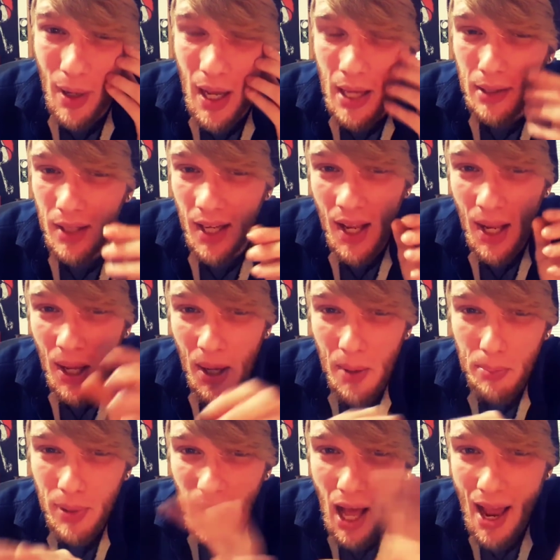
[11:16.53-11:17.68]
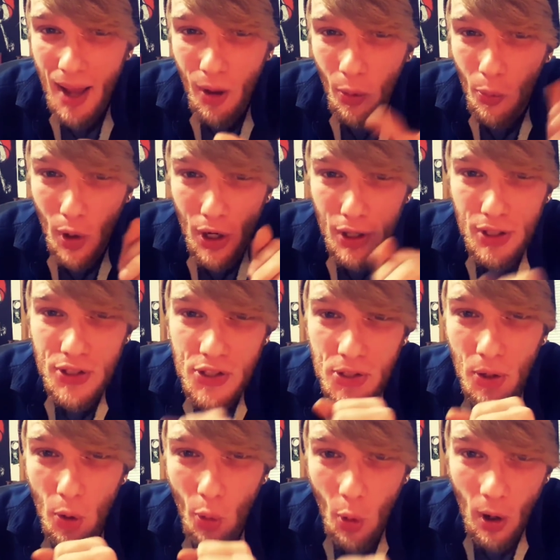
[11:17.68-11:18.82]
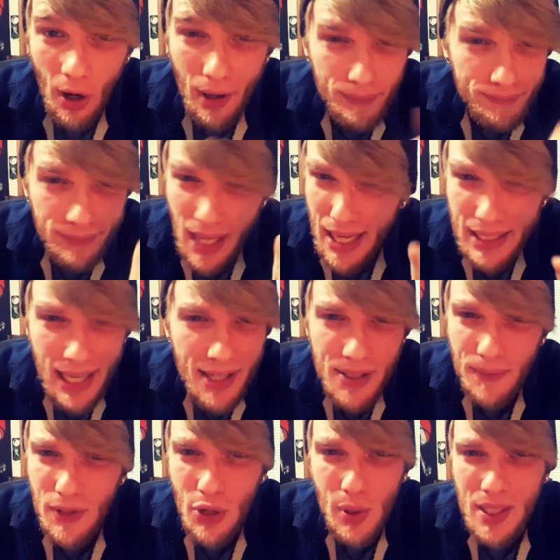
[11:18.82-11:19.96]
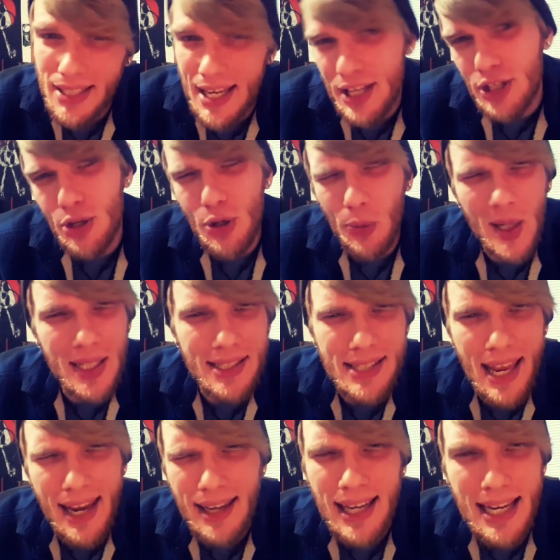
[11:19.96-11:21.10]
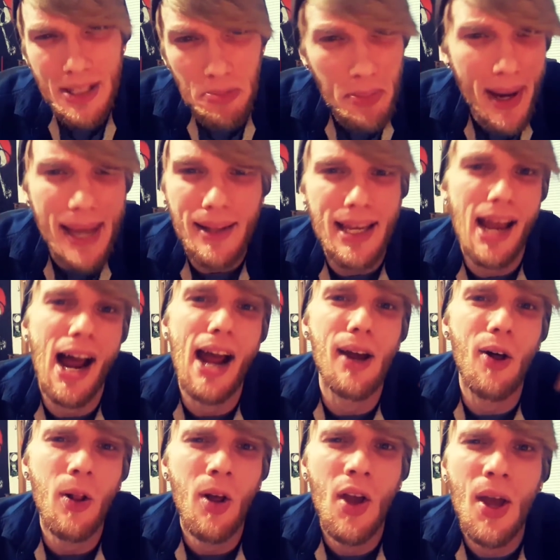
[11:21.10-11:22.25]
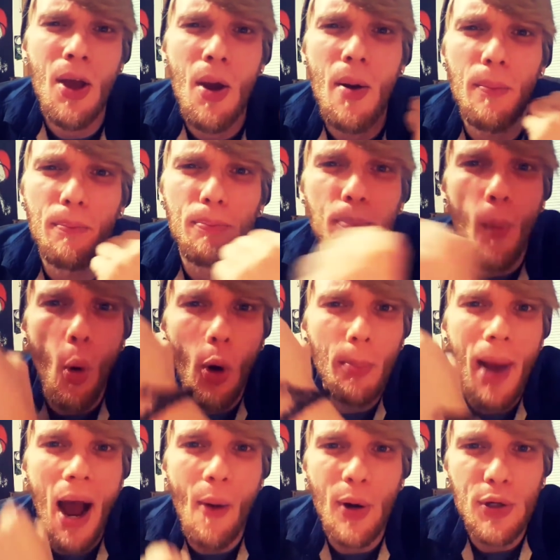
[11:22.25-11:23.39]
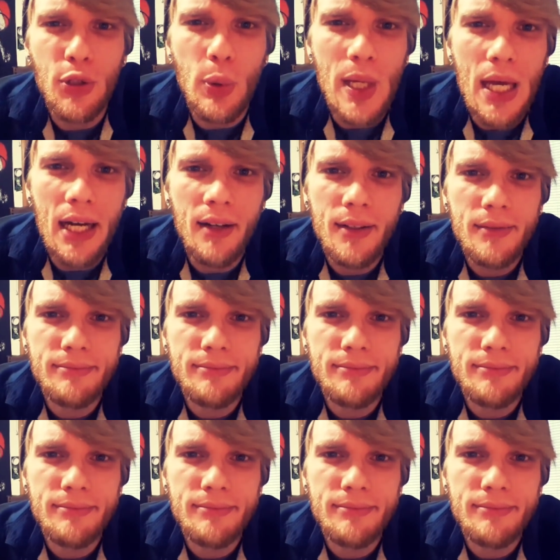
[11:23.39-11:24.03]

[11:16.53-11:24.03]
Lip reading: But Belial works, or I guess if you continue to want to say it as Belial, more power to you.